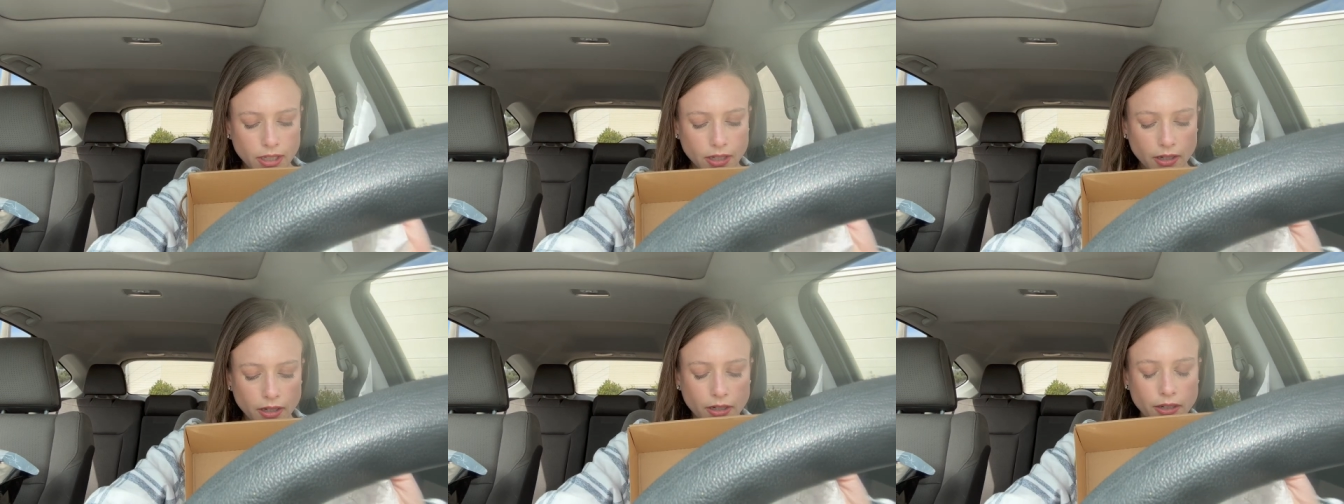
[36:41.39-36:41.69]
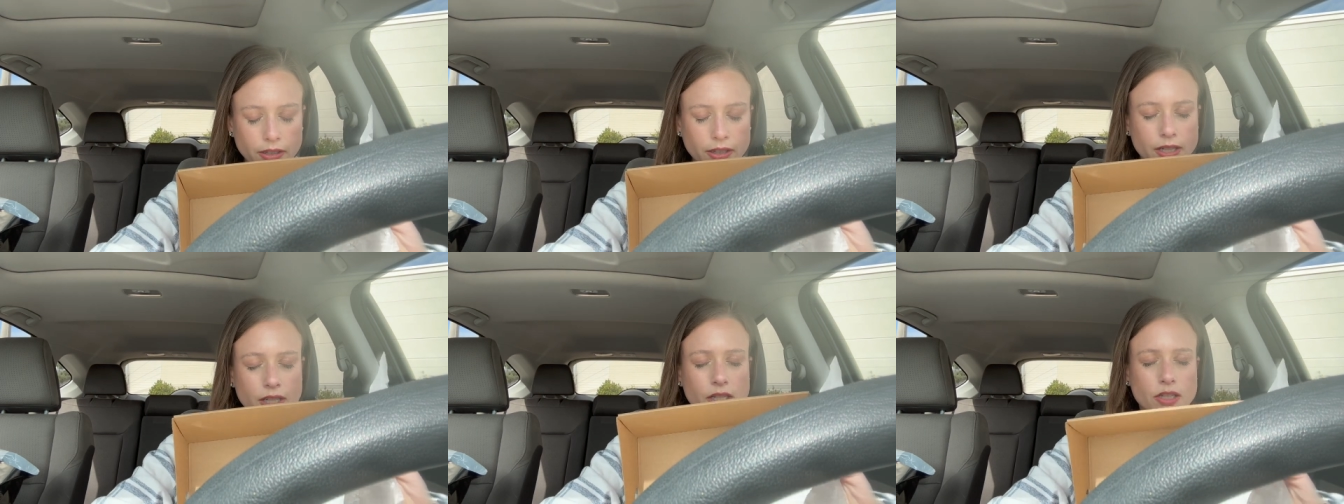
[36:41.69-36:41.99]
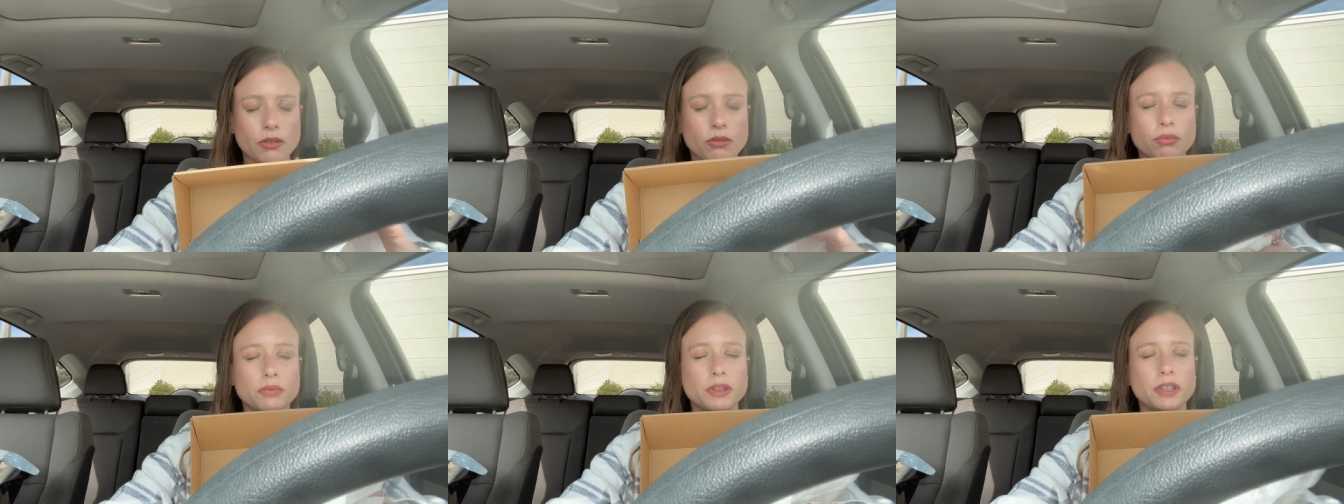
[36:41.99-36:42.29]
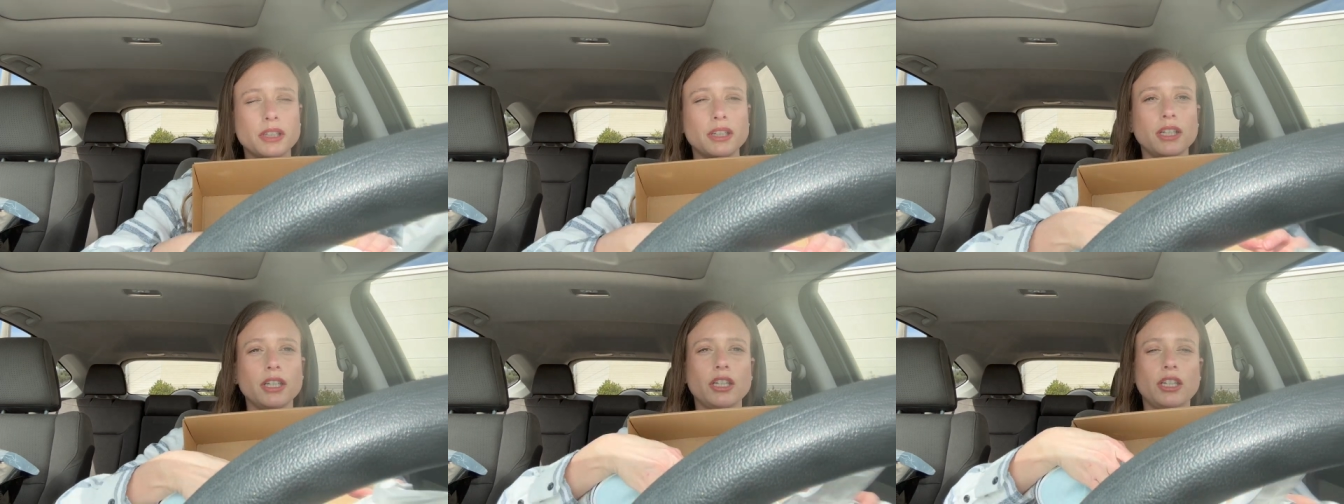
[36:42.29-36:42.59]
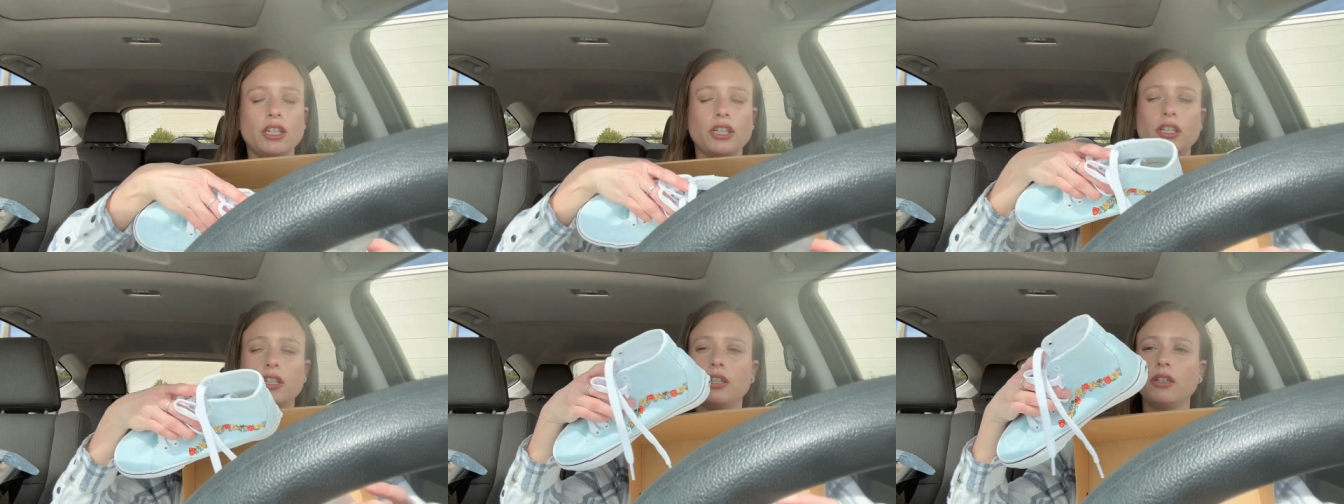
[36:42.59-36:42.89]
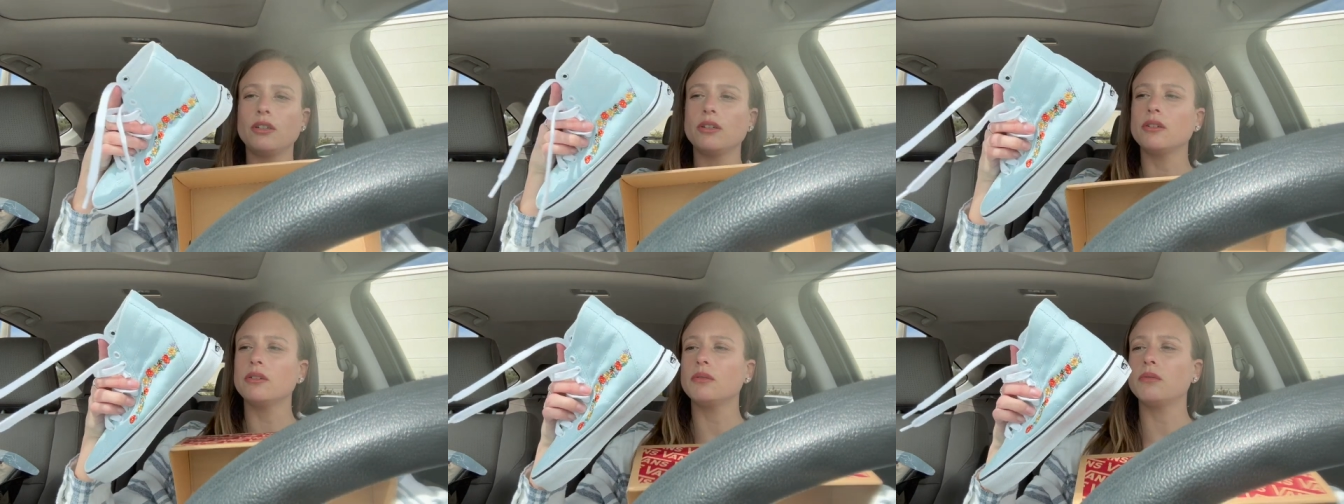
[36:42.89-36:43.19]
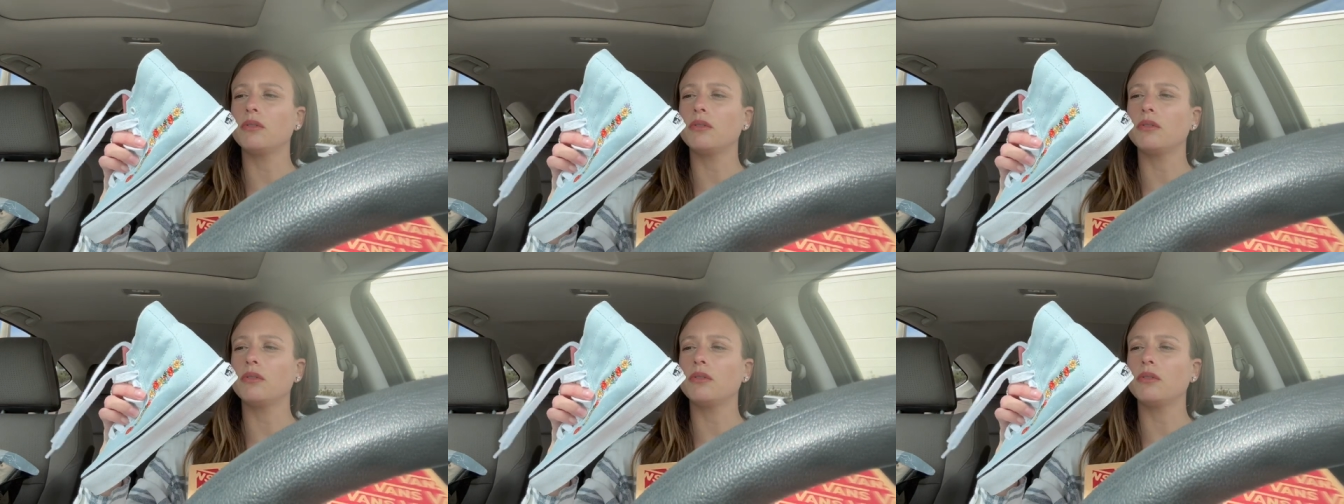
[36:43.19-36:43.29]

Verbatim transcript: Are these really cute